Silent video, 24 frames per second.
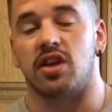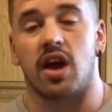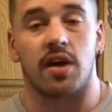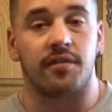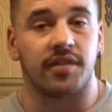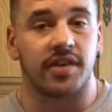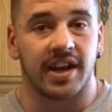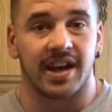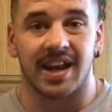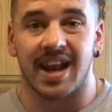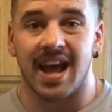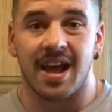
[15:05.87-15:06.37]

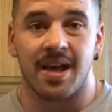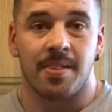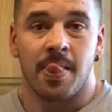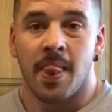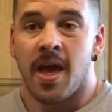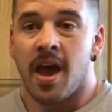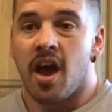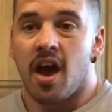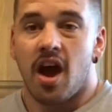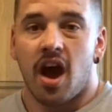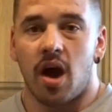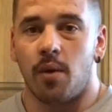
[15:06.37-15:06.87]
Other than that,
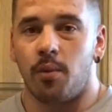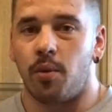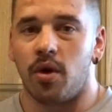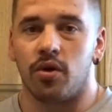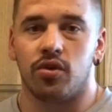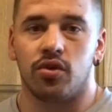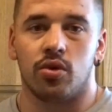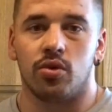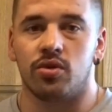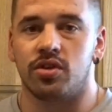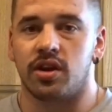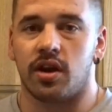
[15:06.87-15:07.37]
I
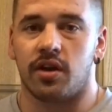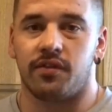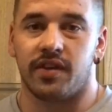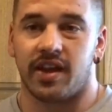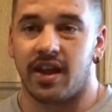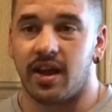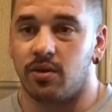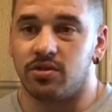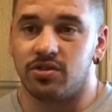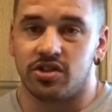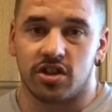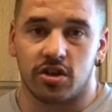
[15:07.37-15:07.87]
won't use nothing
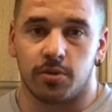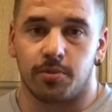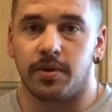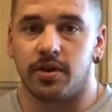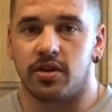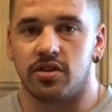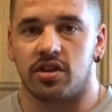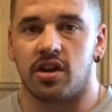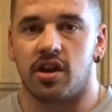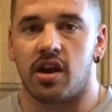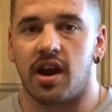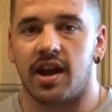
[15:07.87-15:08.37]
else, just
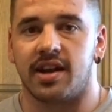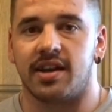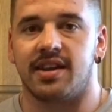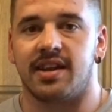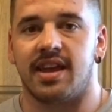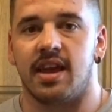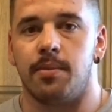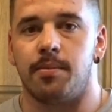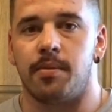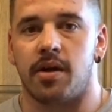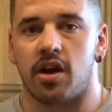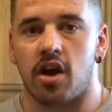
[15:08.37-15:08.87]
because I like to
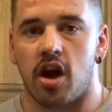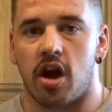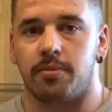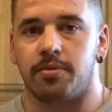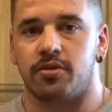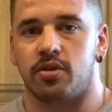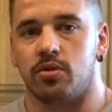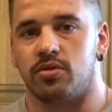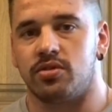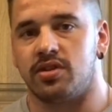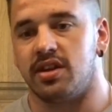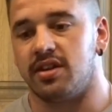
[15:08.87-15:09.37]
keep my carb
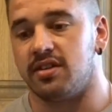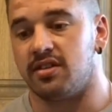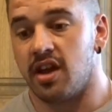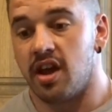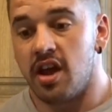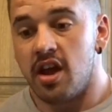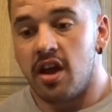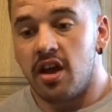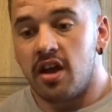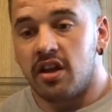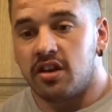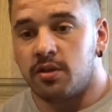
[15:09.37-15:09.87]
sources
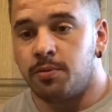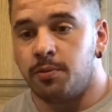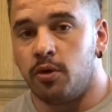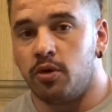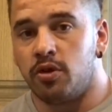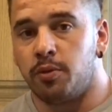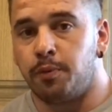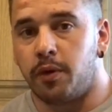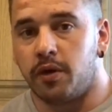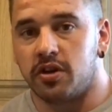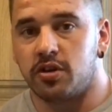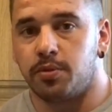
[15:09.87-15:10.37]
small
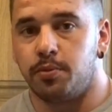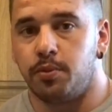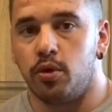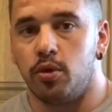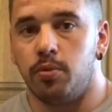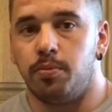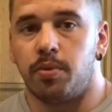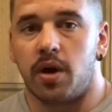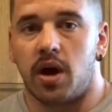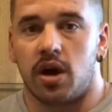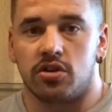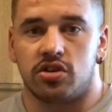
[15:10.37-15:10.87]
as possible,
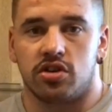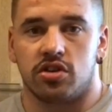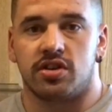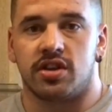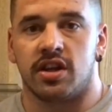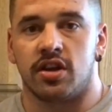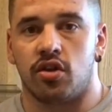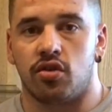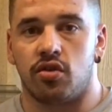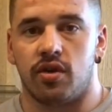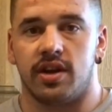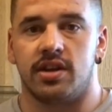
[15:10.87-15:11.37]
but I'll just
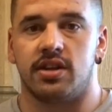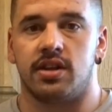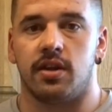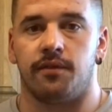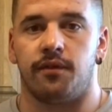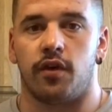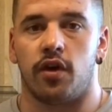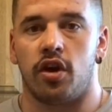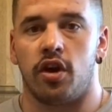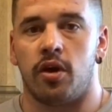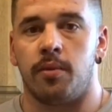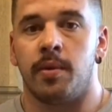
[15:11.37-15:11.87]
increase the
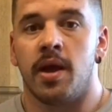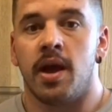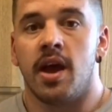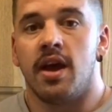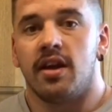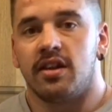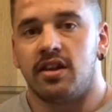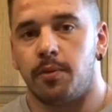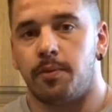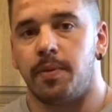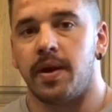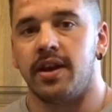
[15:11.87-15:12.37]
volume
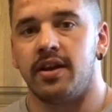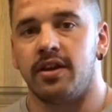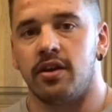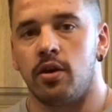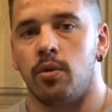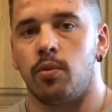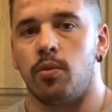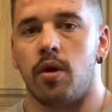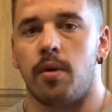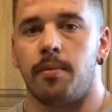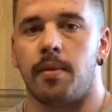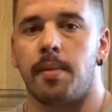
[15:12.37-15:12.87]
depending
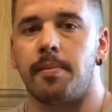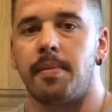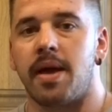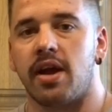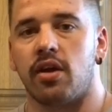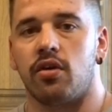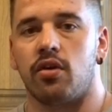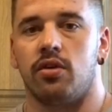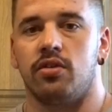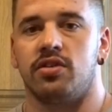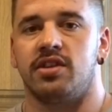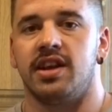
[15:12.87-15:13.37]
on what my
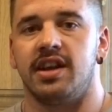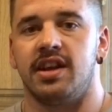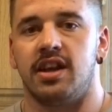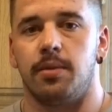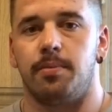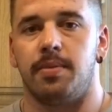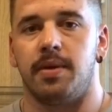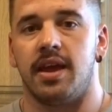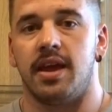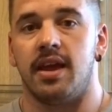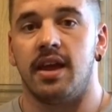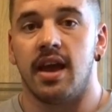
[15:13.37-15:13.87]
macros need to
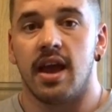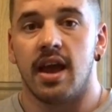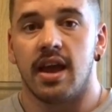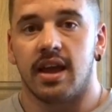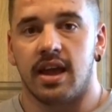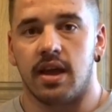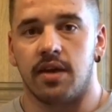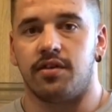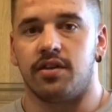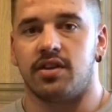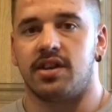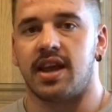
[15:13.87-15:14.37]
be,
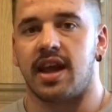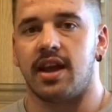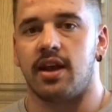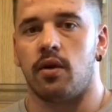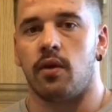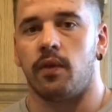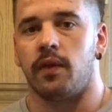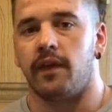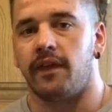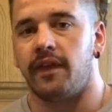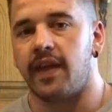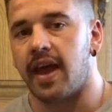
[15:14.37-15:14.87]
give or take
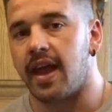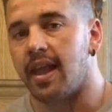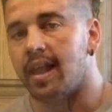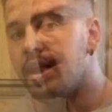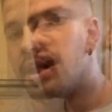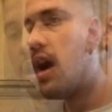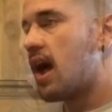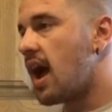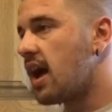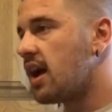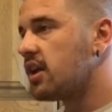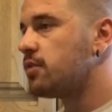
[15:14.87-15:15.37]
on the day.
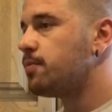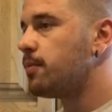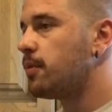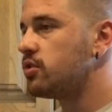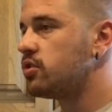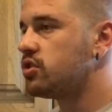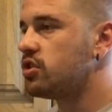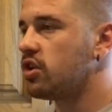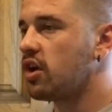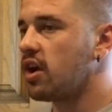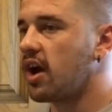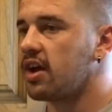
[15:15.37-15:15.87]
As
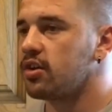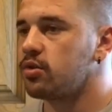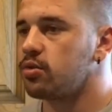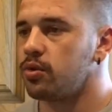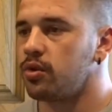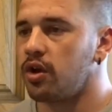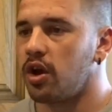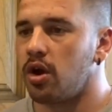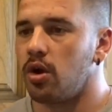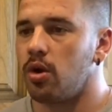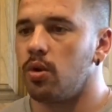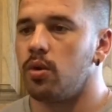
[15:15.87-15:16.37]
most of you guys will
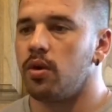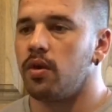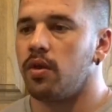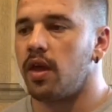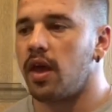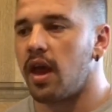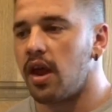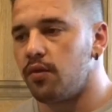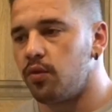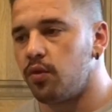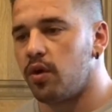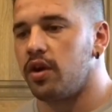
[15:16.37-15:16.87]
know,
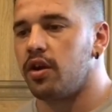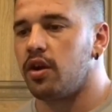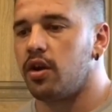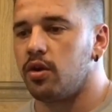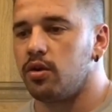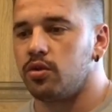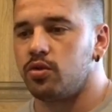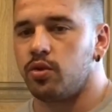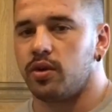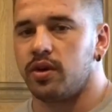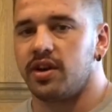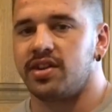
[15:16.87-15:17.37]
everyone
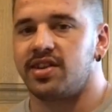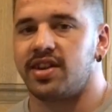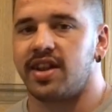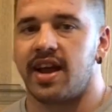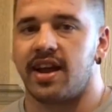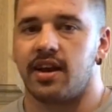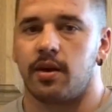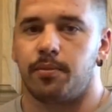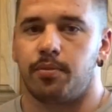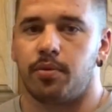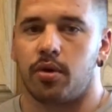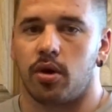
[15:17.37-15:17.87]
knows what the
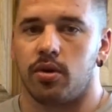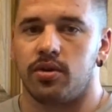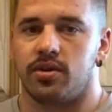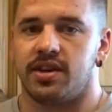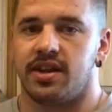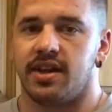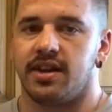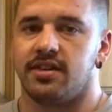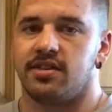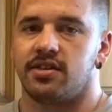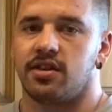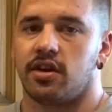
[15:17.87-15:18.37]
standard
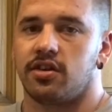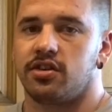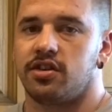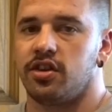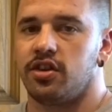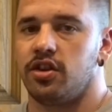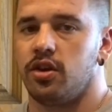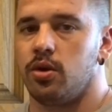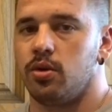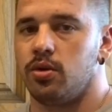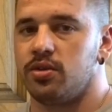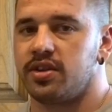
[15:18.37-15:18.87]
proteins are to
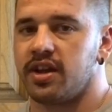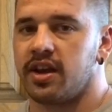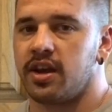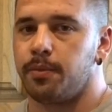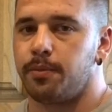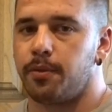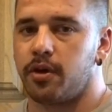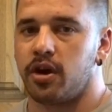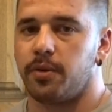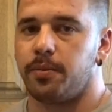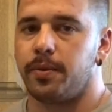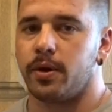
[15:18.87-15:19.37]
use in a
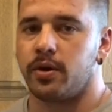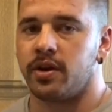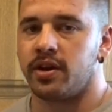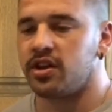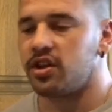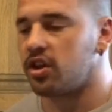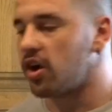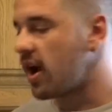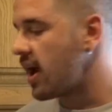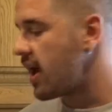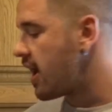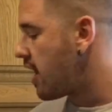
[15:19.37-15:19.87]
bodybuilding
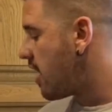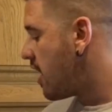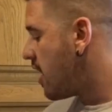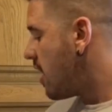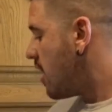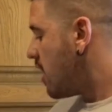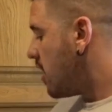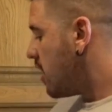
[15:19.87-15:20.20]
diet.